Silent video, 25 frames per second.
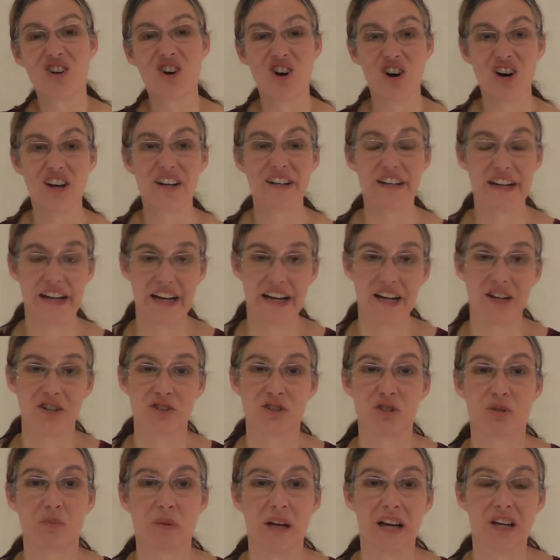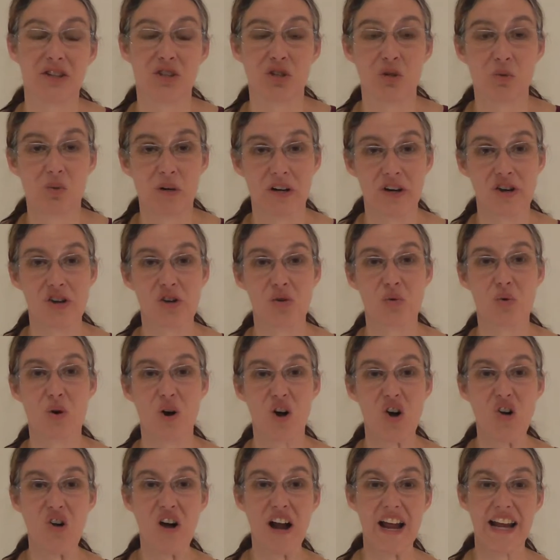God cares about you where you
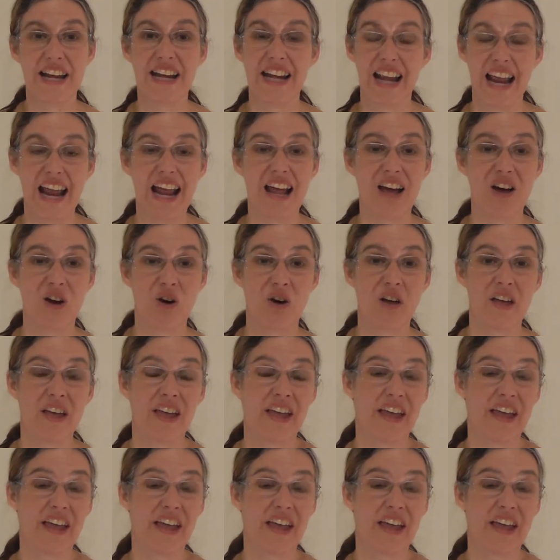are right now,